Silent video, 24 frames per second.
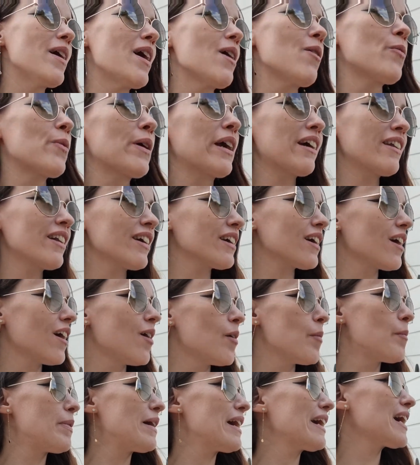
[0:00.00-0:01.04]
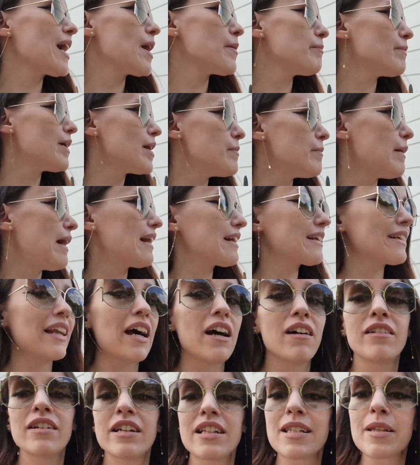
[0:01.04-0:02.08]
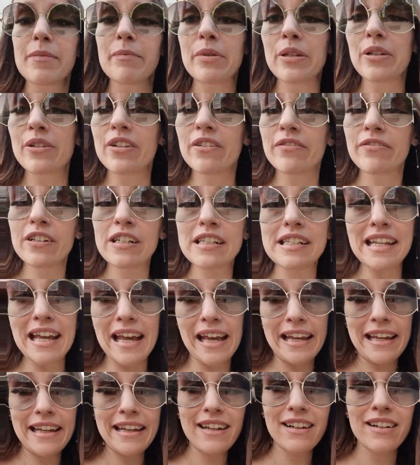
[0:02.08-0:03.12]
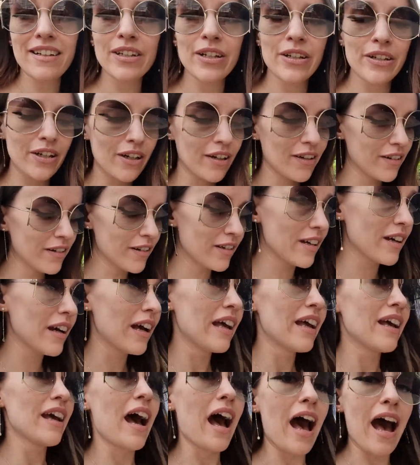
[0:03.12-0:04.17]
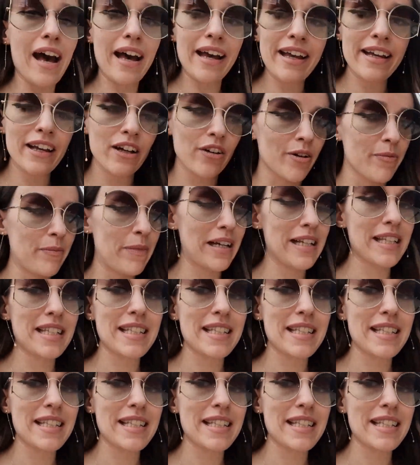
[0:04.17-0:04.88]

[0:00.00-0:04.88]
We're gonna go pick up my bag now. It's a beautiful day, you know. I got my